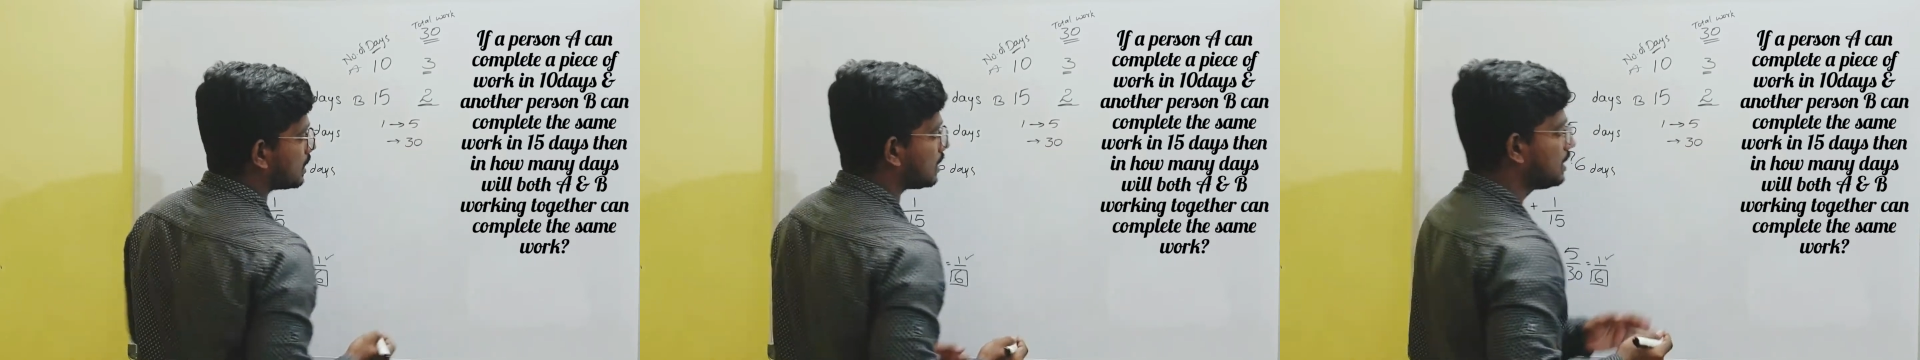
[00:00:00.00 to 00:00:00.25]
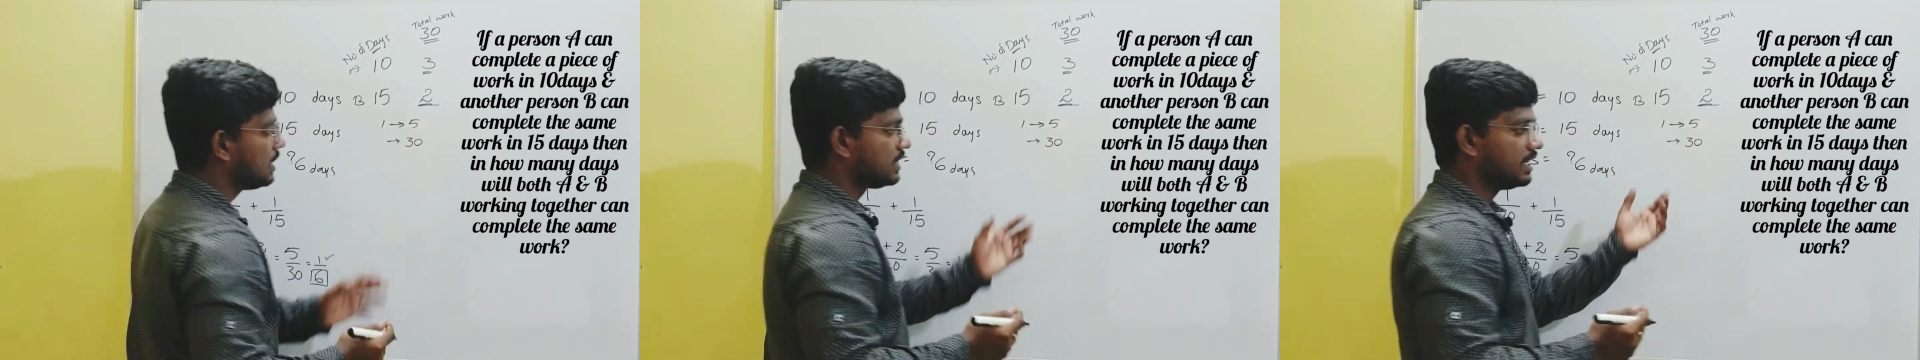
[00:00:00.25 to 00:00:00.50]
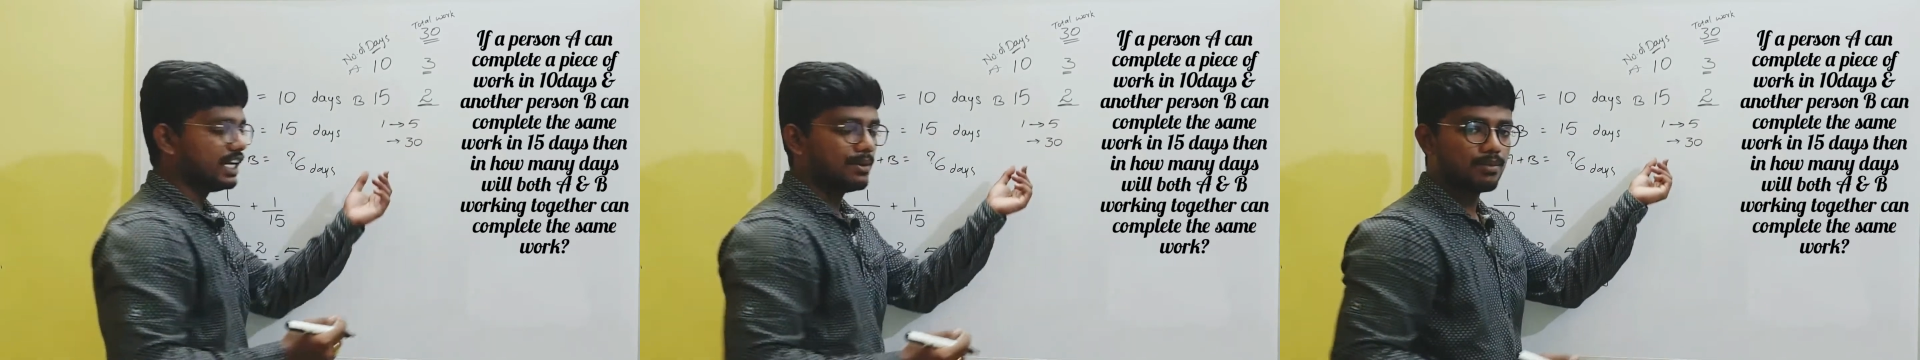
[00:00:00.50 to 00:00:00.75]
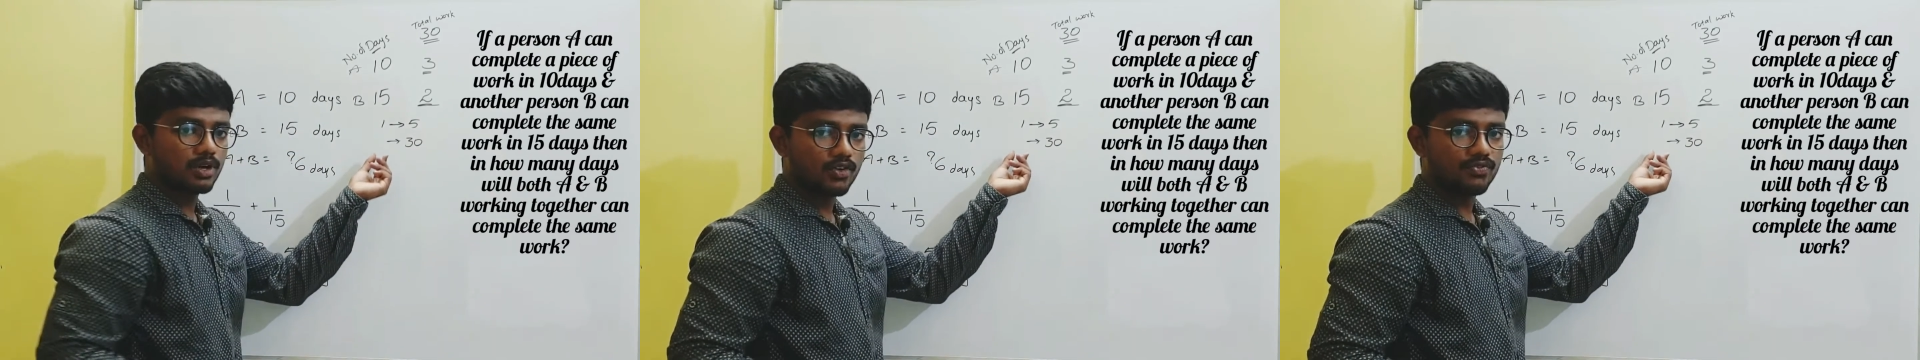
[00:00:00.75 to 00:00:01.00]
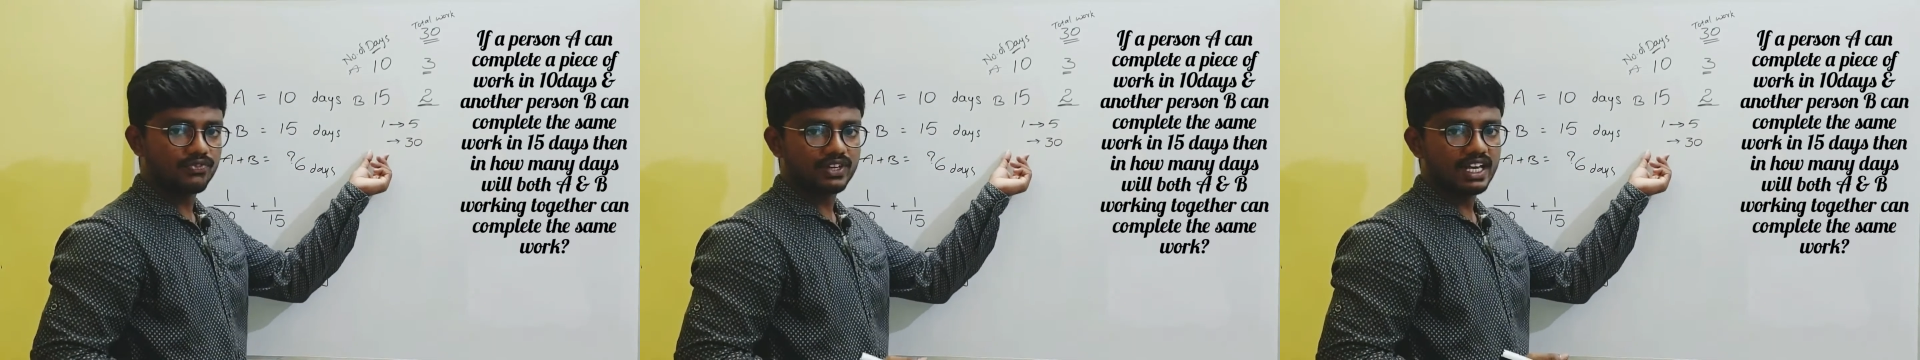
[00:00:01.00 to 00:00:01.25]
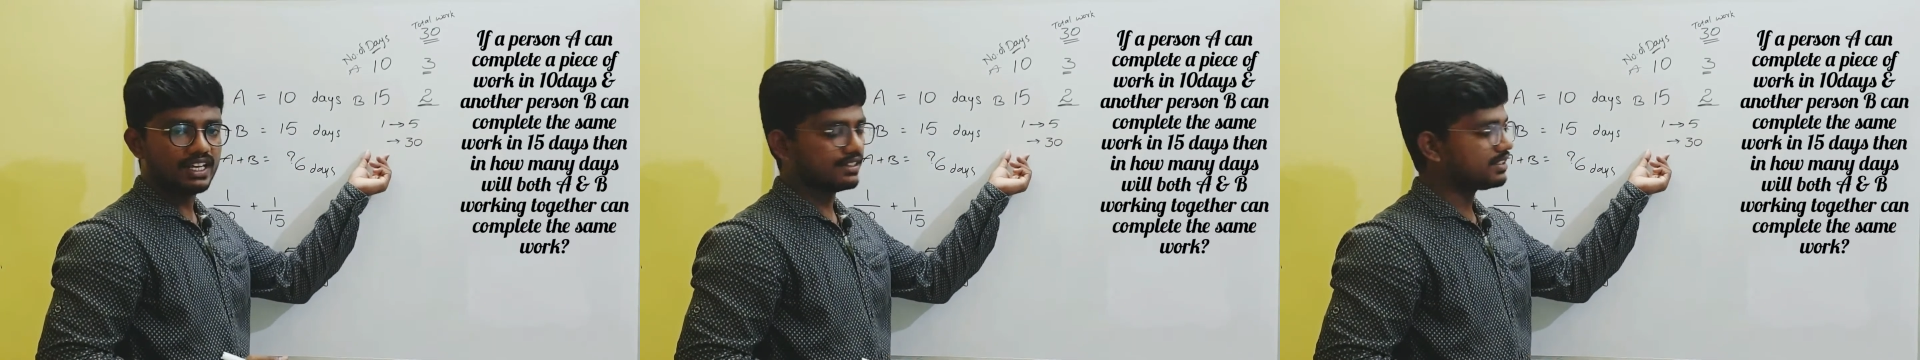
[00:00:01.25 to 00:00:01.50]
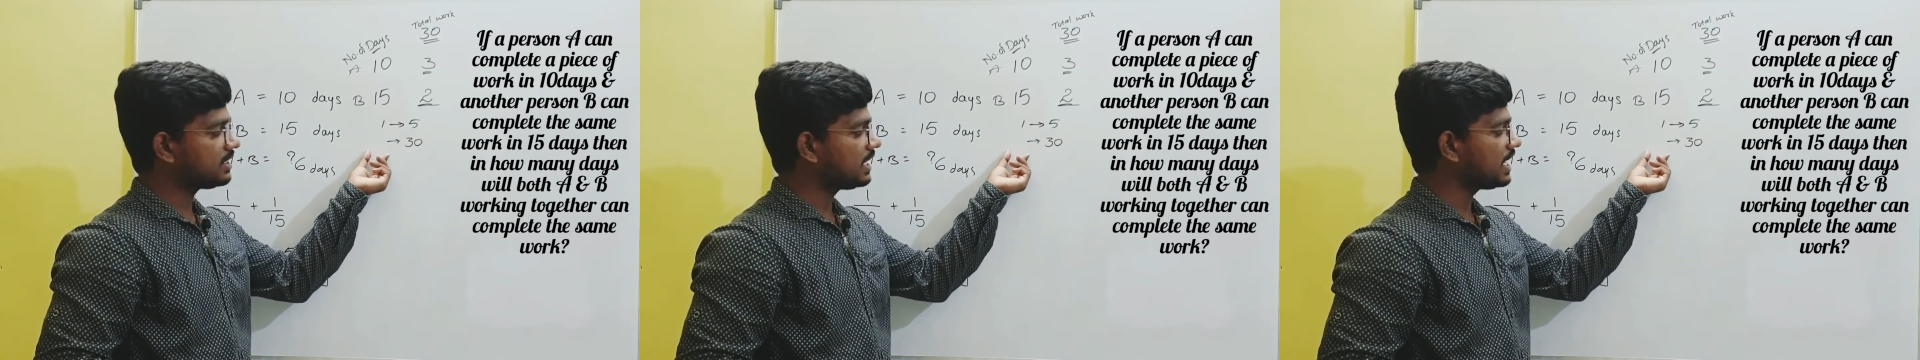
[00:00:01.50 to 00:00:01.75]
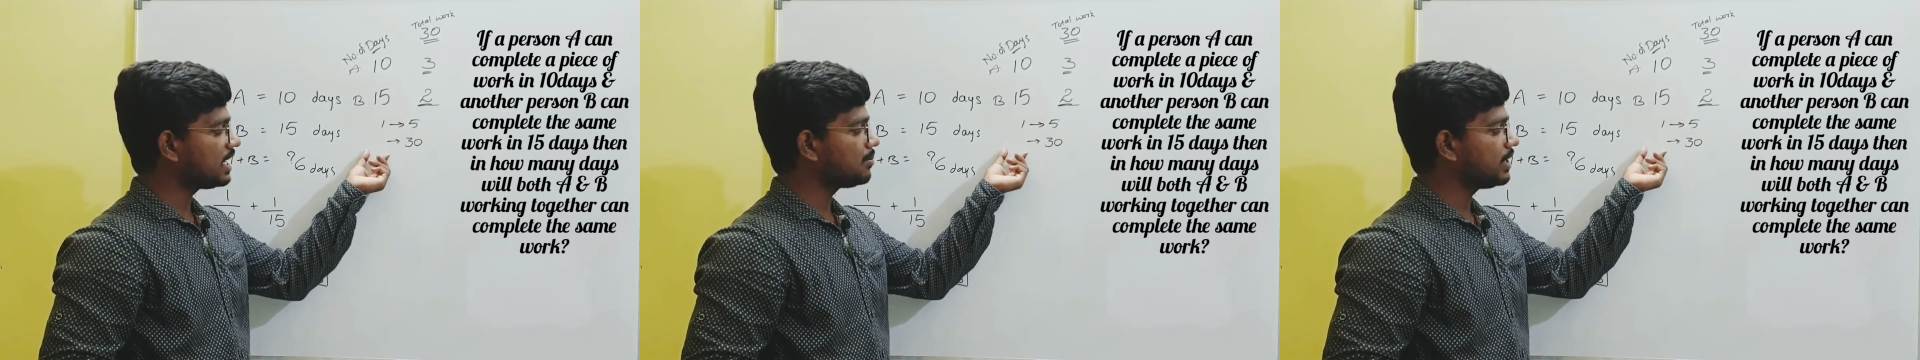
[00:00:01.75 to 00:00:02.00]
the number of days
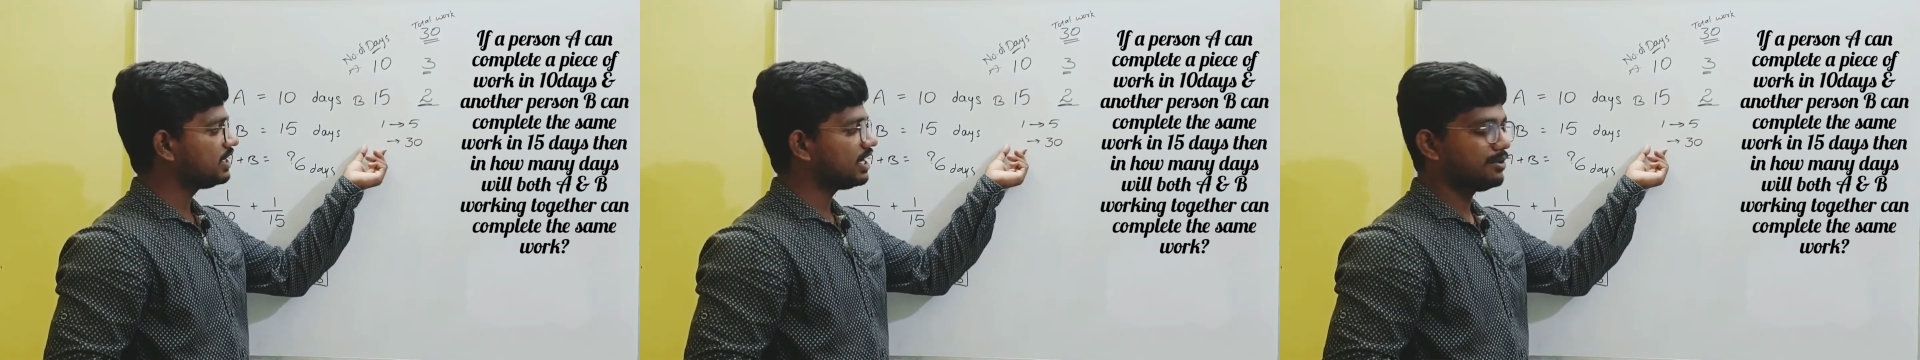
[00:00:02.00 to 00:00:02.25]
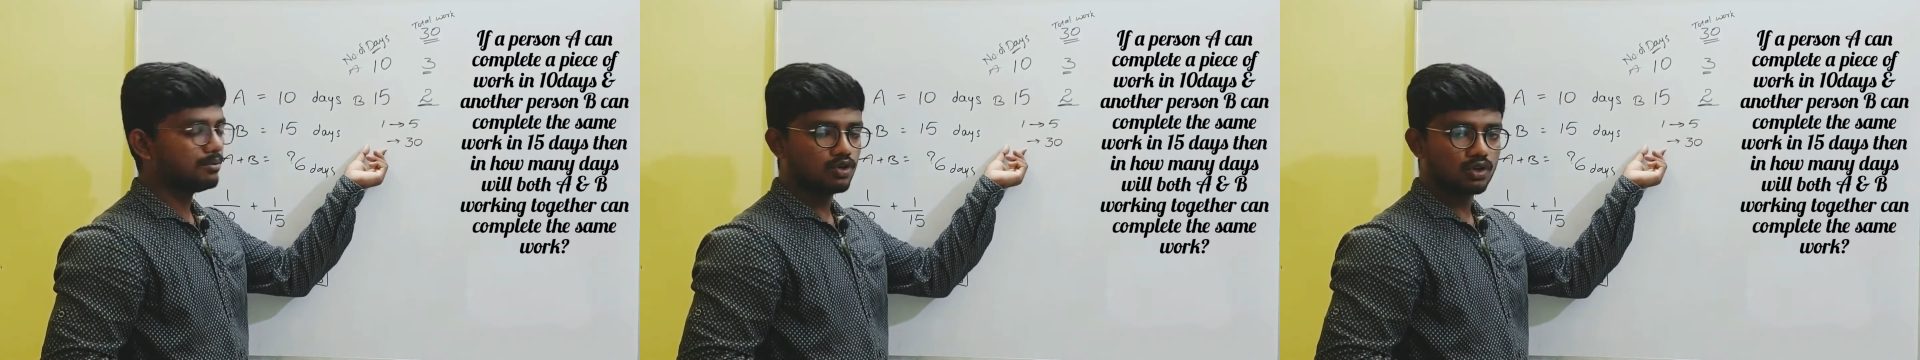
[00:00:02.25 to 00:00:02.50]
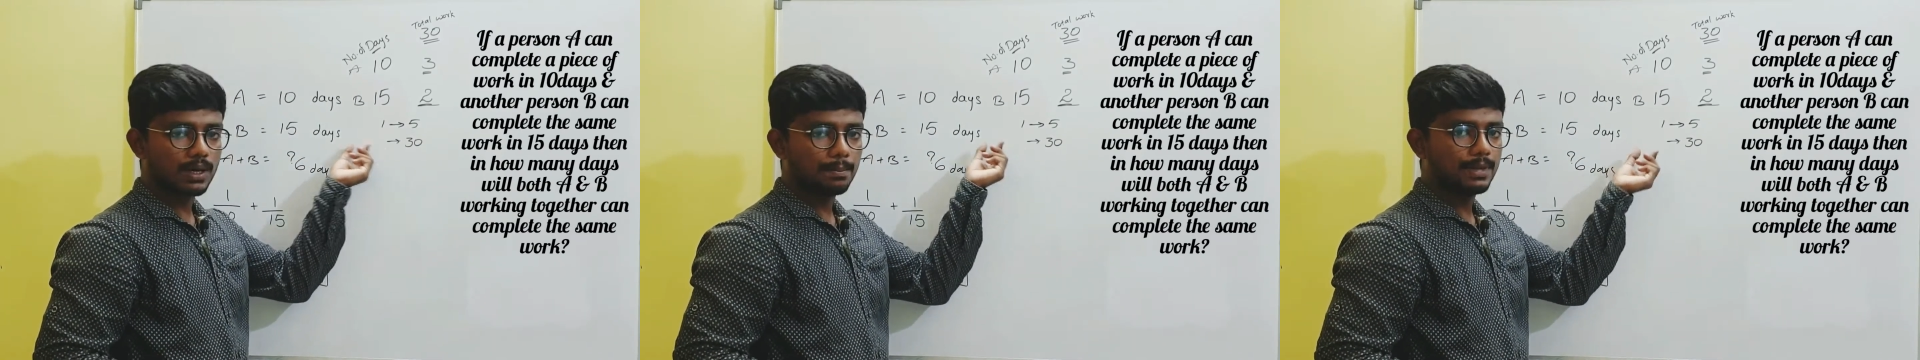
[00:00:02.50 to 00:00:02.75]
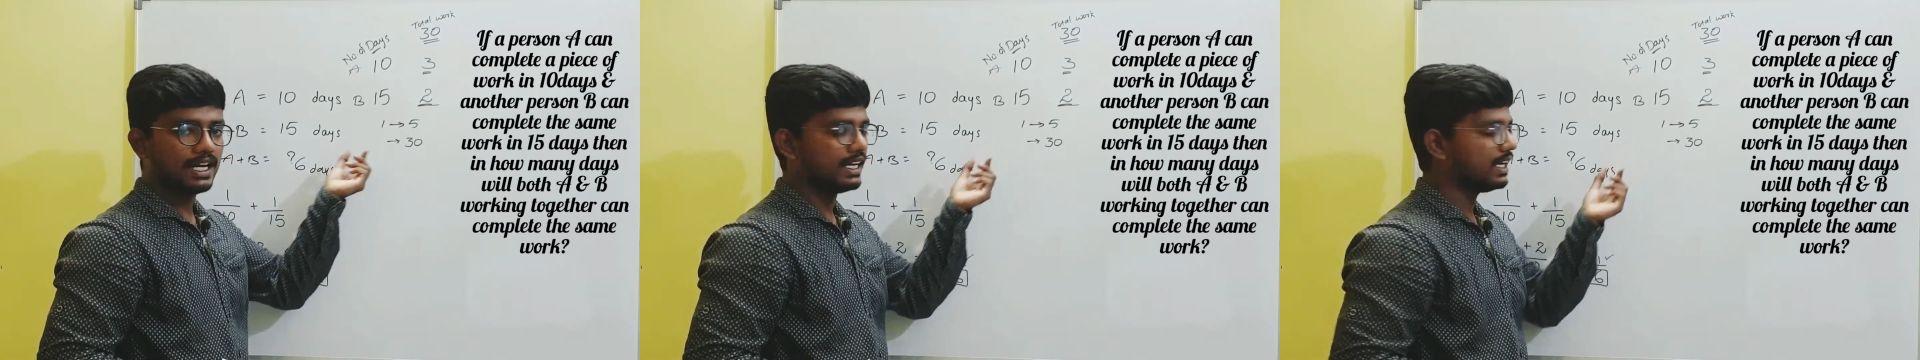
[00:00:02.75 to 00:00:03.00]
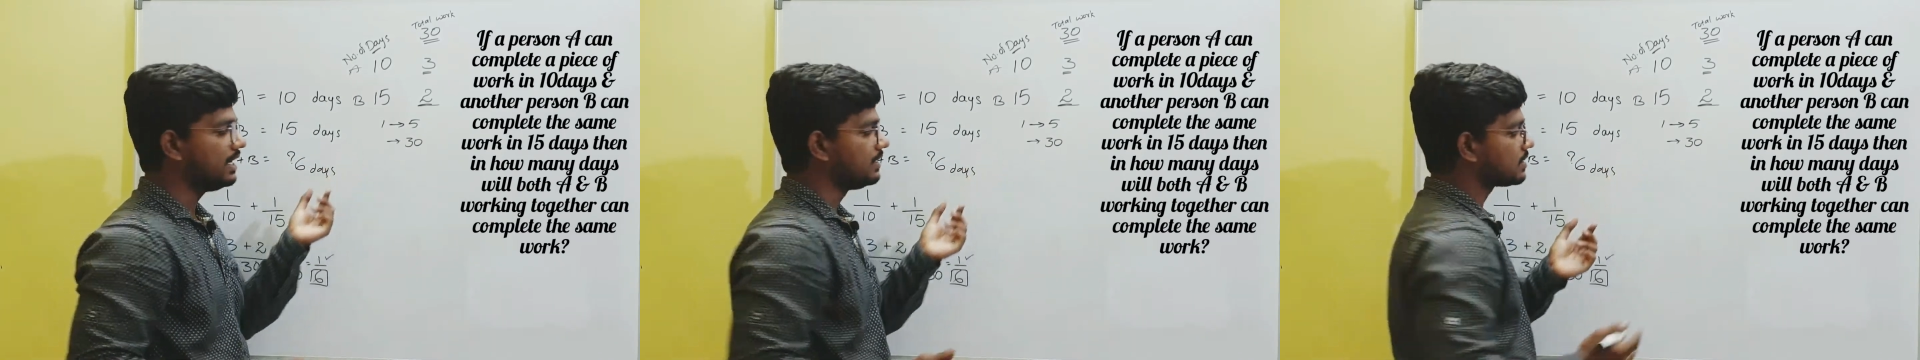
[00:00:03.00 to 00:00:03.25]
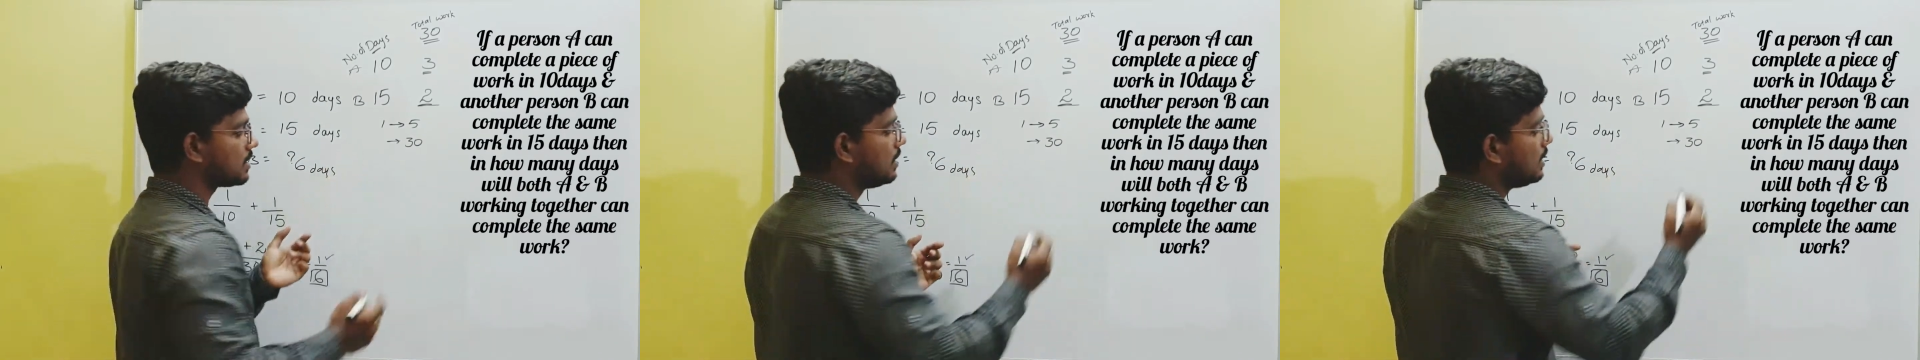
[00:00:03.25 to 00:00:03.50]
taken by them to complete is,